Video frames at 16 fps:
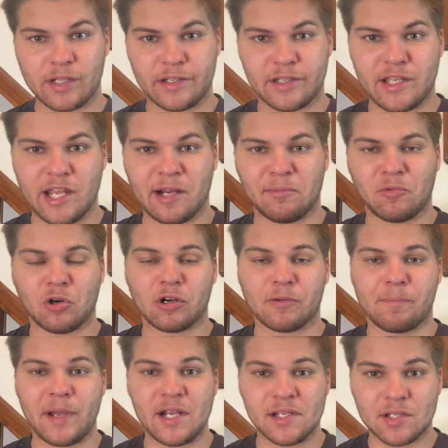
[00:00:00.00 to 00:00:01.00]
Cam
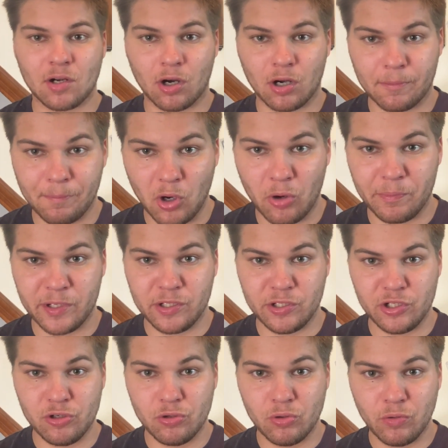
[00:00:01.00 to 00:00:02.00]
Ward base card, Bowman
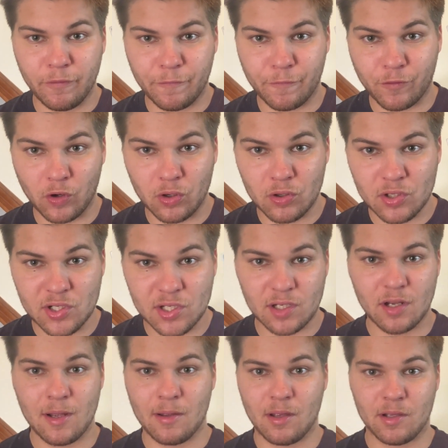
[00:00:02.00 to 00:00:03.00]
U first,
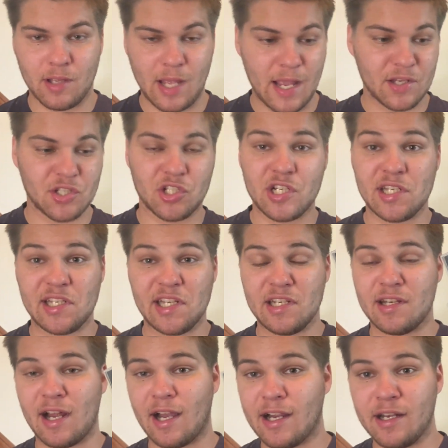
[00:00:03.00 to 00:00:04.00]

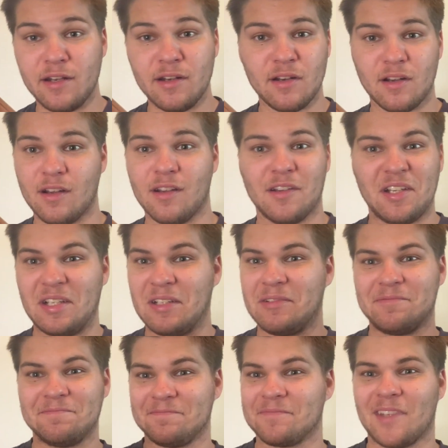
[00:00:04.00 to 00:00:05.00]
SGC 9.
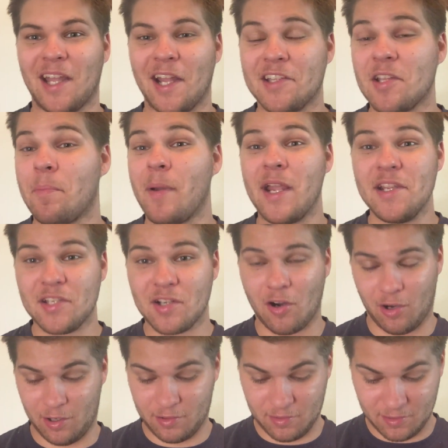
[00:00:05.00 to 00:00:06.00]
It's a base
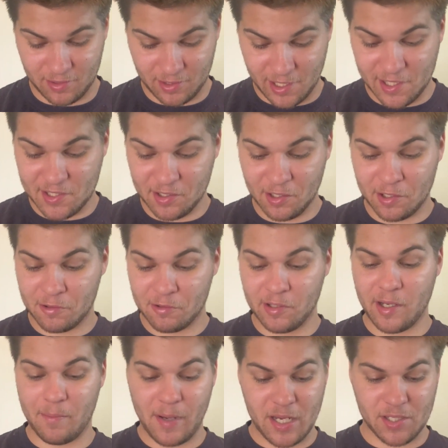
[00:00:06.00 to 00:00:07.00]
card. It's
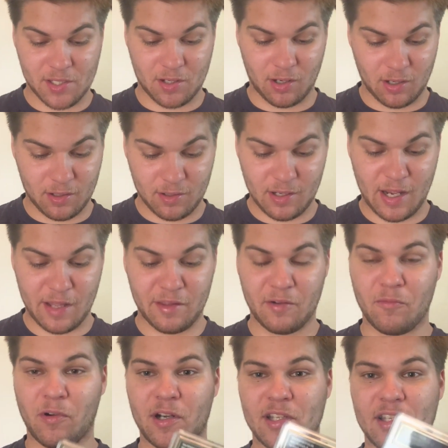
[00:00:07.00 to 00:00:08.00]
literally a base card. And
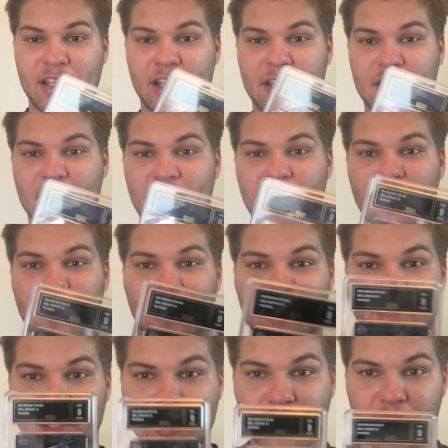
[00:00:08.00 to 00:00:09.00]
then what is this?
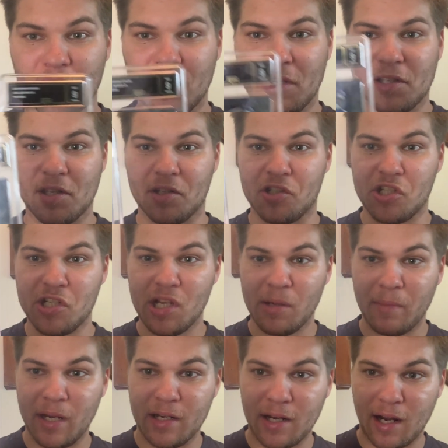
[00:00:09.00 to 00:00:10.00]
This one is a
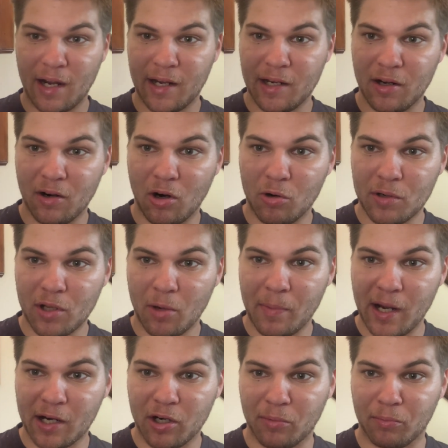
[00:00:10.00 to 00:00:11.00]
GMA 9 Odell
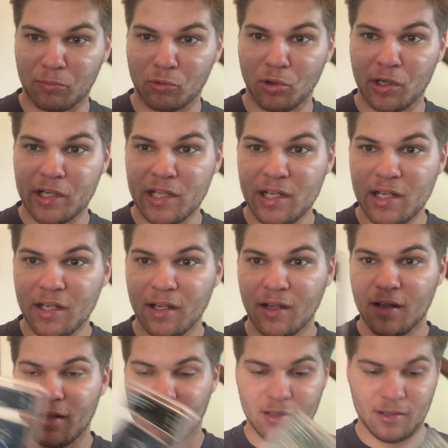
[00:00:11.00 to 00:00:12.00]
Beckham rookie.
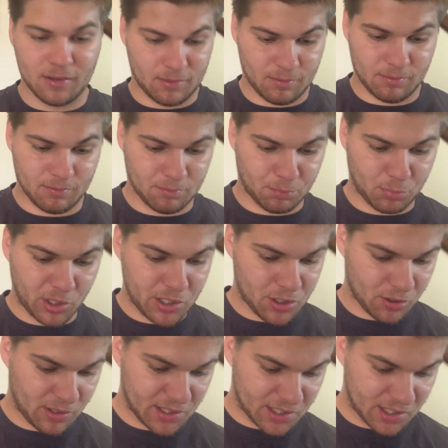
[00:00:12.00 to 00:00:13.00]
Pretty
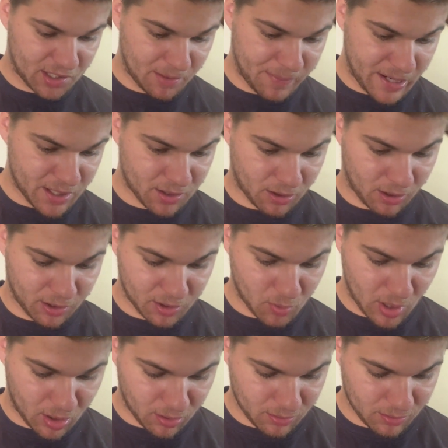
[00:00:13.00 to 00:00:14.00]
sure this is a base card as
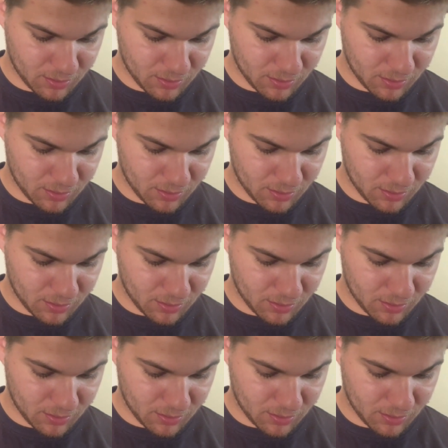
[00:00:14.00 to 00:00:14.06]
well.